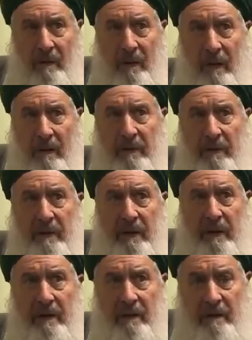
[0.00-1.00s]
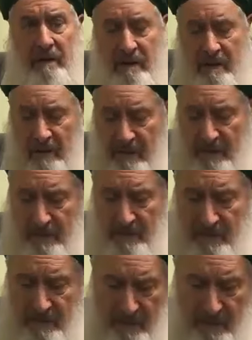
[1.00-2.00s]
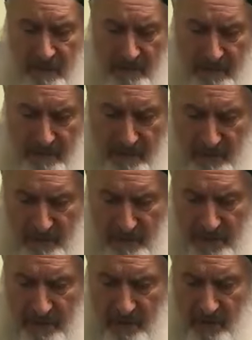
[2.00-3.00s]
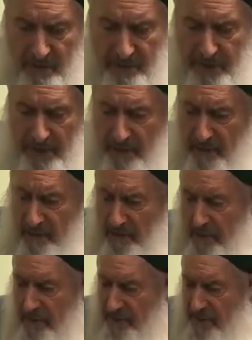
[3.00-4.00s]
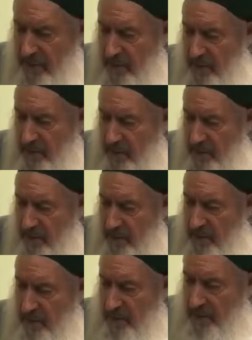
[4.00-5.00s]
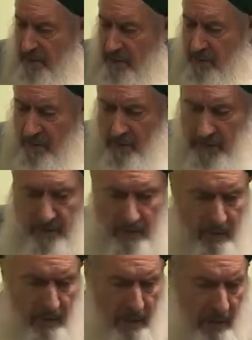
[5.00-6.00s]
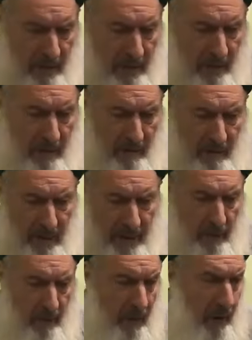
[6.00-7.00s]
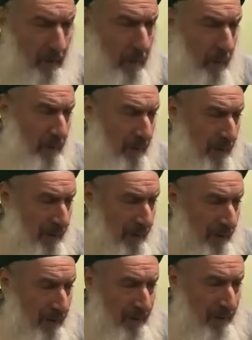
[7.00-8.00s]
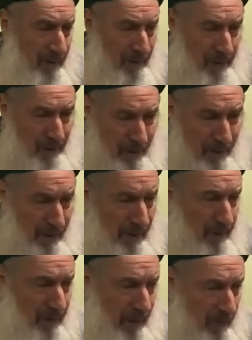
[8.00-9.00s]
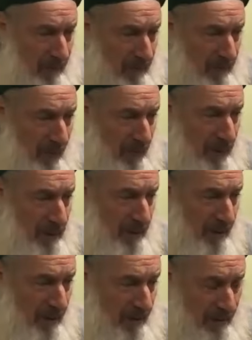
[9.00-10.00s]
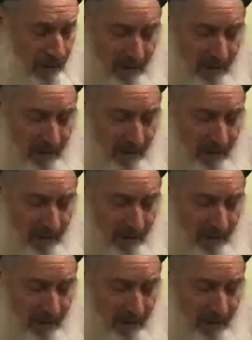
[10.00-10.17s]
heavenly worlds, wa min al-tawfiq, to reach to the Baitul Rabb, to ourselves, to reach the